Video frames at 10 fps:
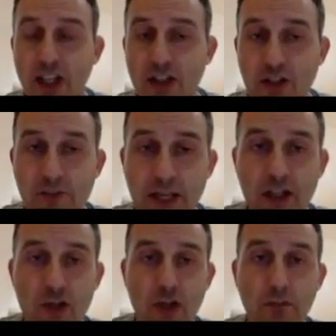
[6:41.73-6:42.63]
Just make
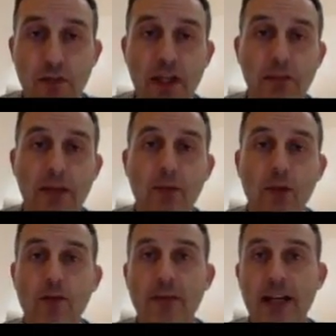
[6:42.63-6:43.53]
sure you pick the people
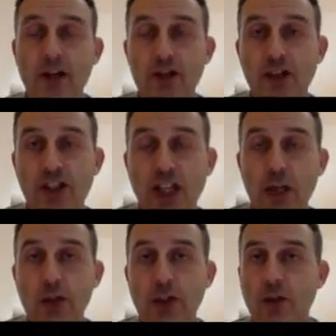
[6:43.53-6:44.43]
that have made lots of
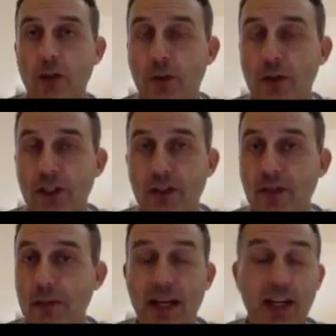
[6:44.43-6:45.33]
sales and have got positive
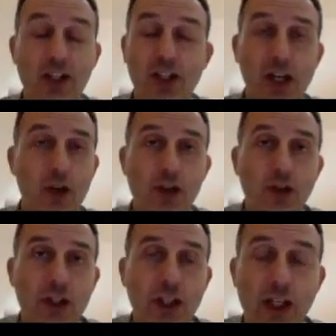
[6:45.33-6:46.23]
feedback. And you know you're not
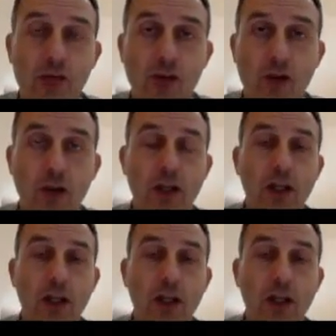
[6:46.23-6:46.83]
going to go wrong.